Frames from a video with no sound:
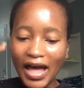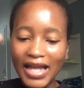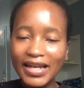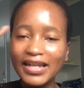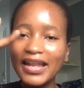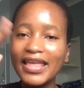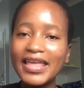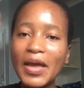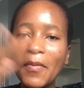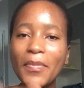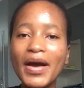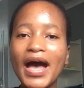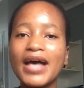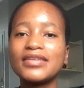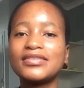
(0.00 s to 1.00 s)
another year
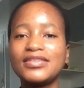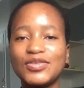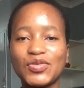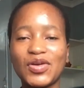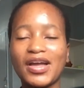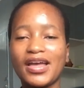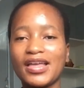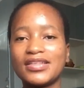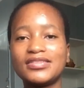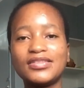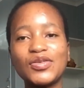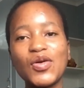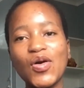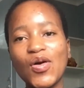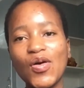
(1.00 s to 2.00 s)
passed, you guys.
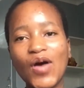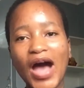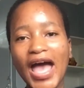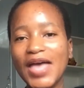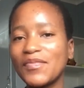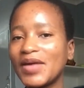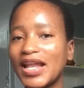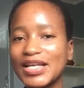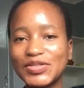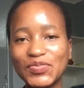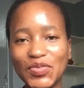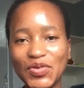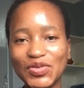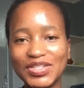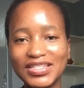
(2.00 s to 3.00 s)
Yo, I am a
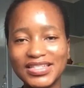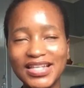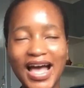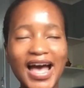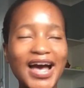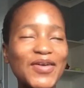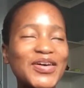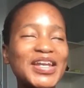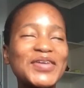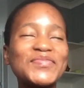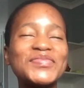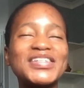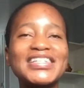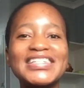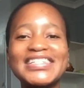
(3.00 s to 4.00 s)
last born. I want
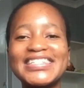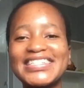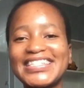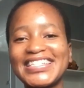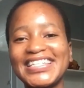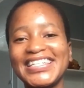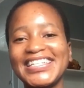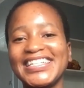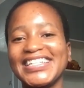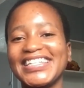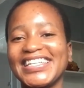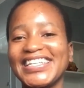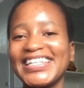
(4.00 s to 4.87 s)
a piece.